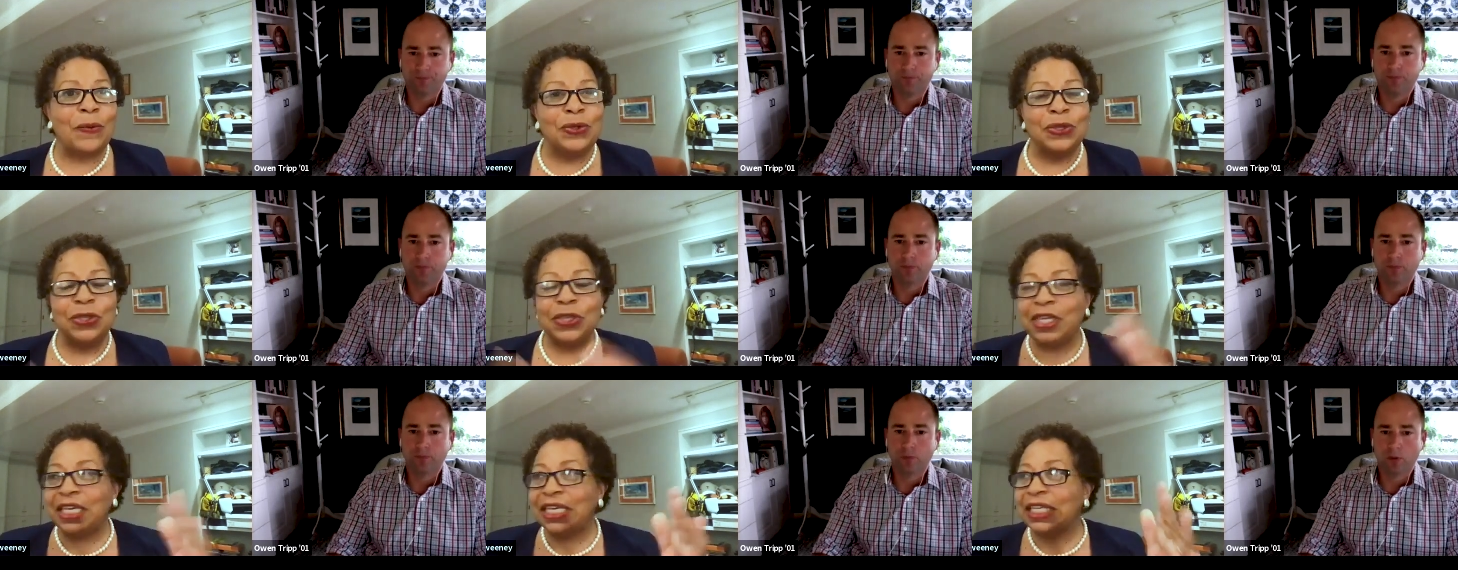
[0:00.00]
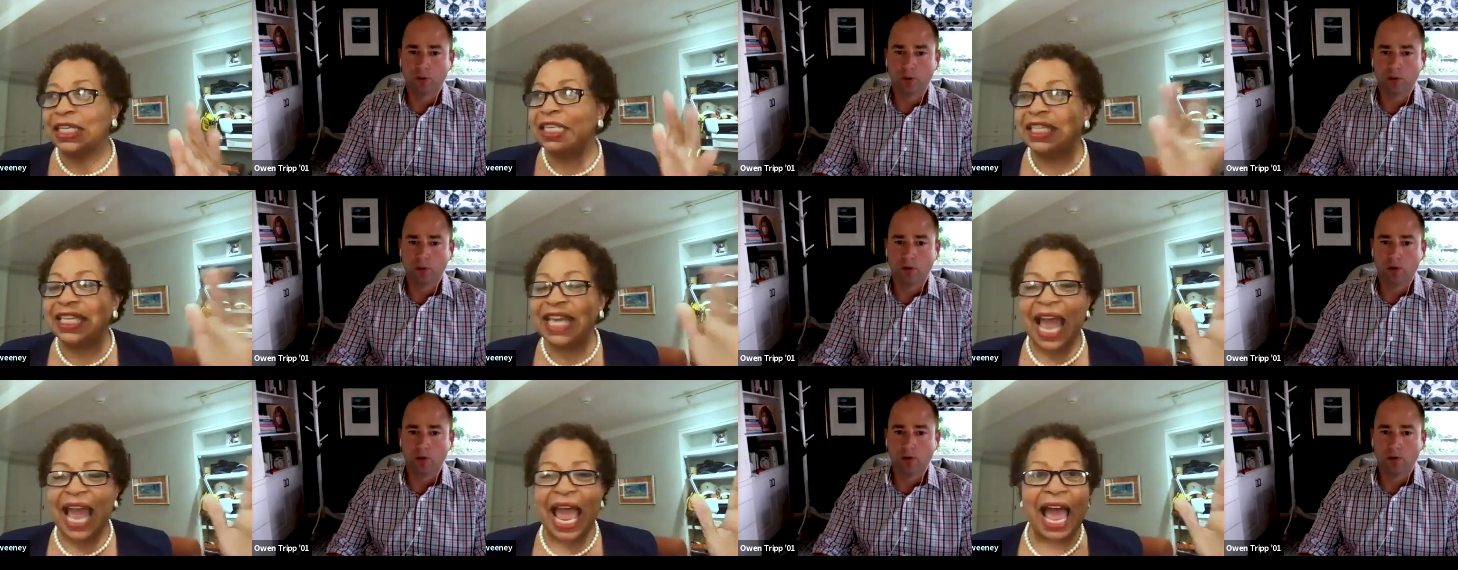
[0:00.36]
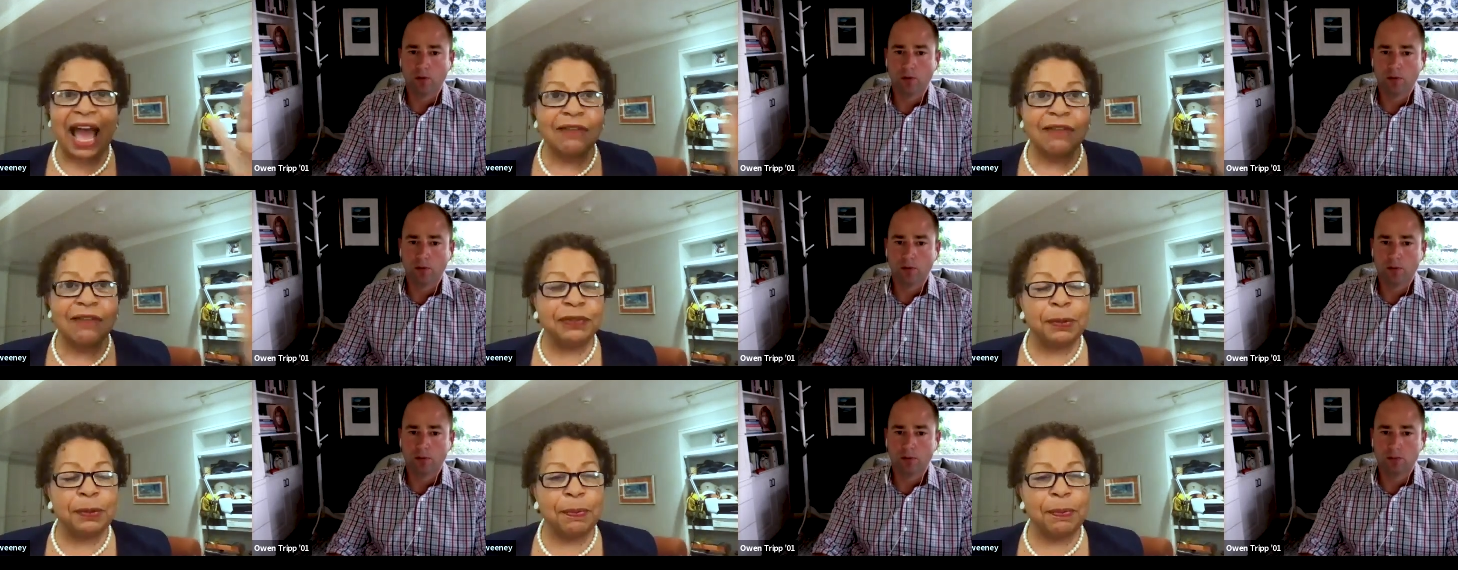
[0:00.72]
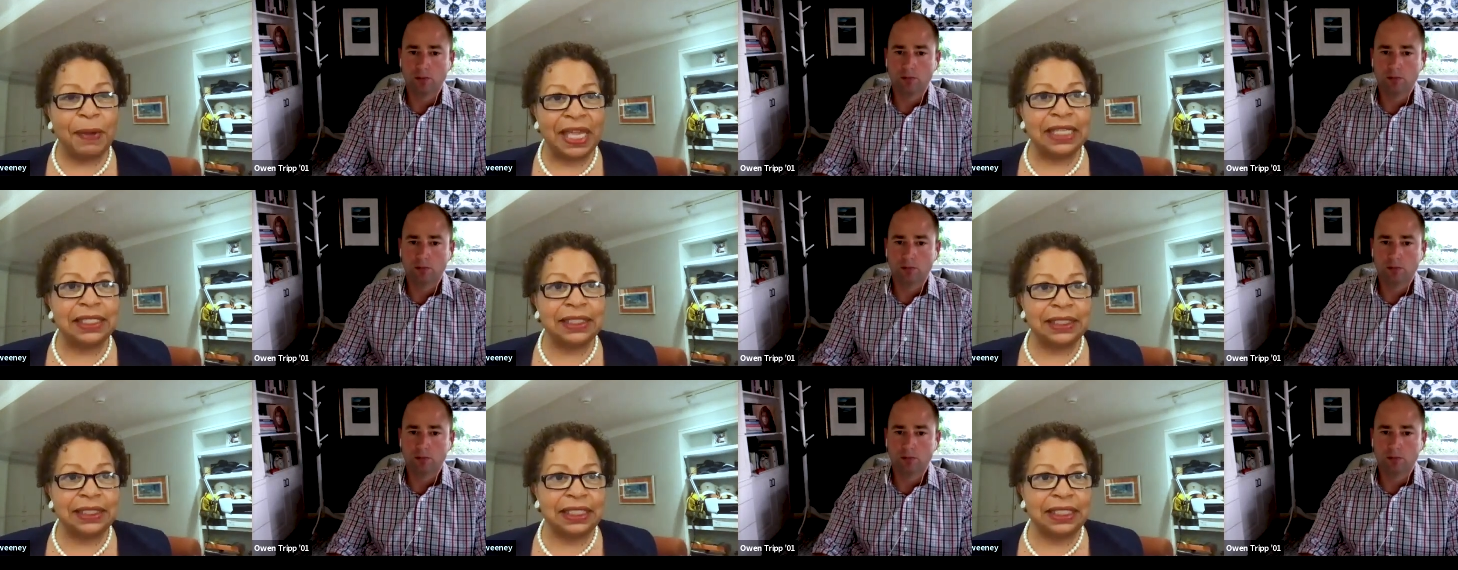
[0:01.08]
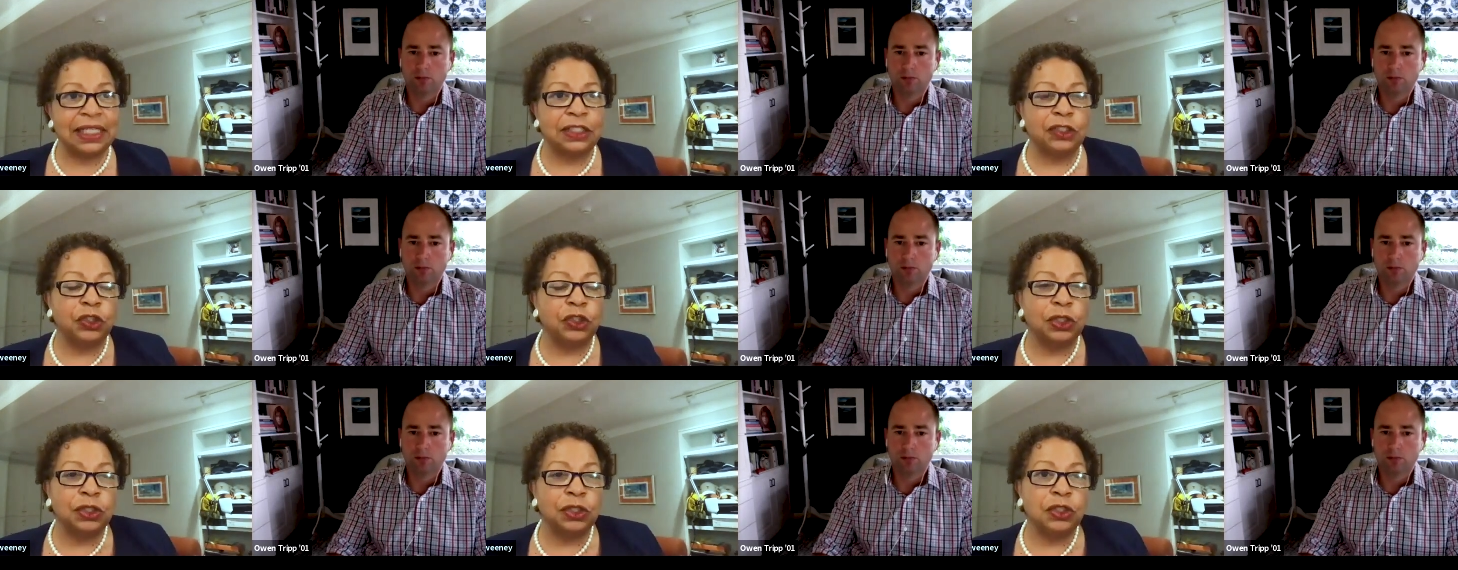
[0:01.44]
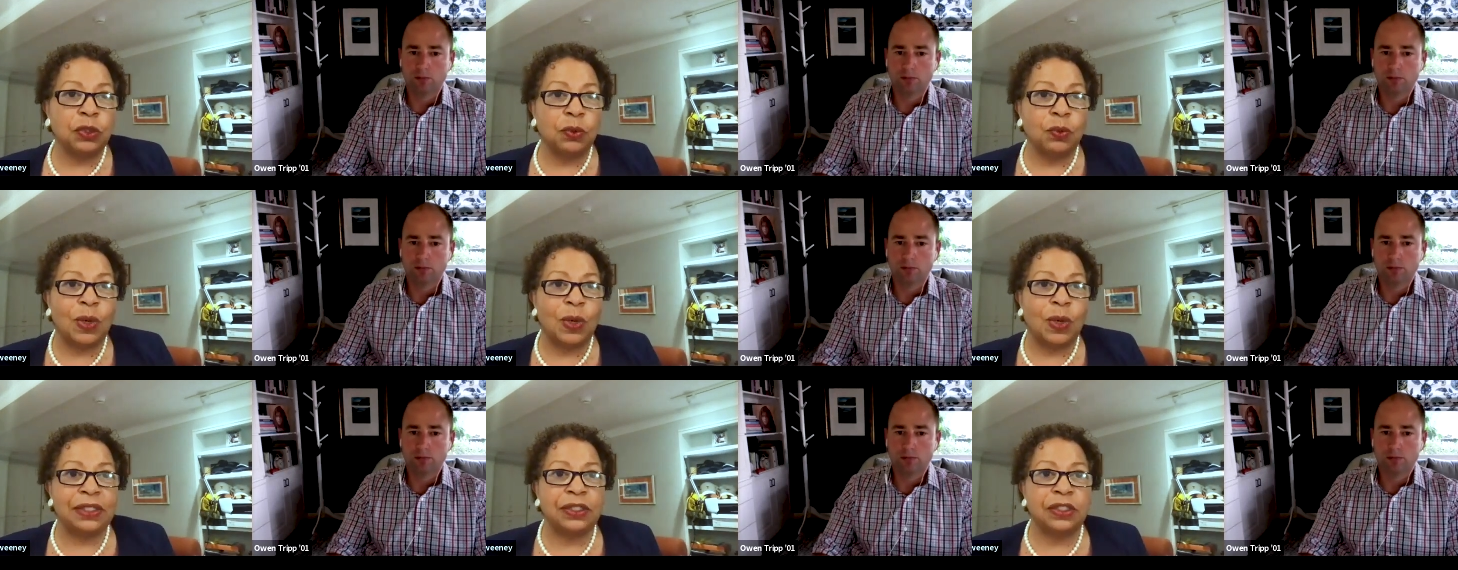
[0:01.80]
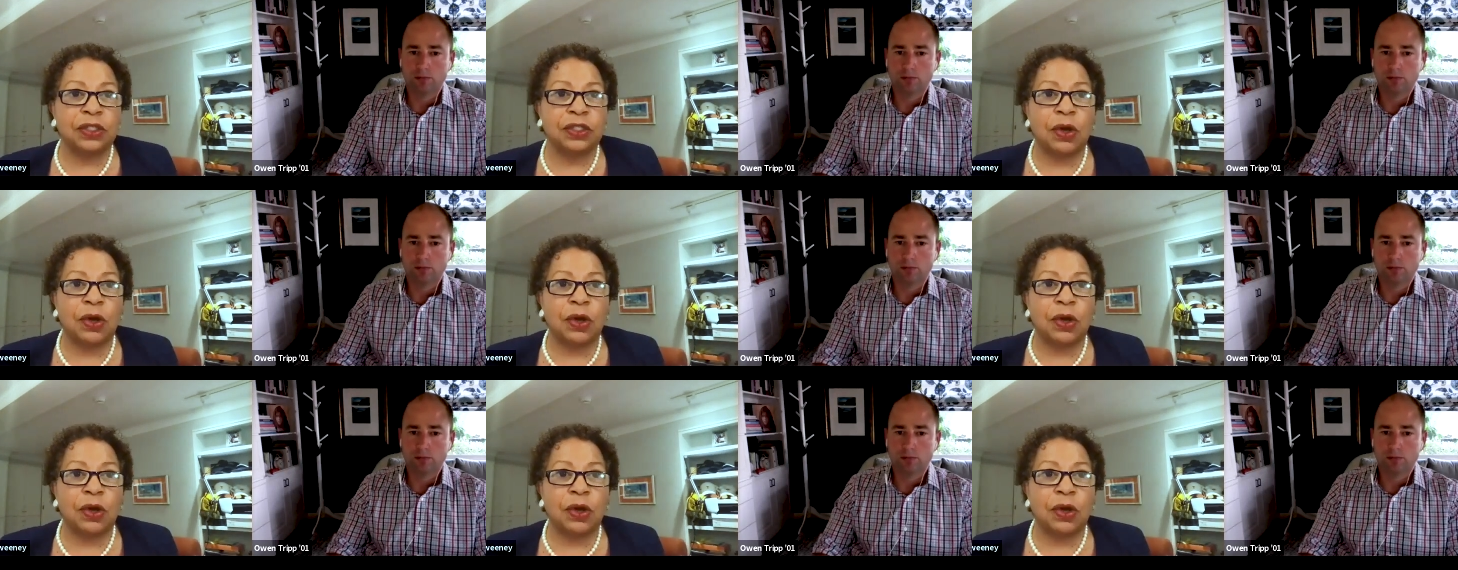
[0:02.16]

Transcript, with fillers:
Speaker 1: you, you have to pay attention to what's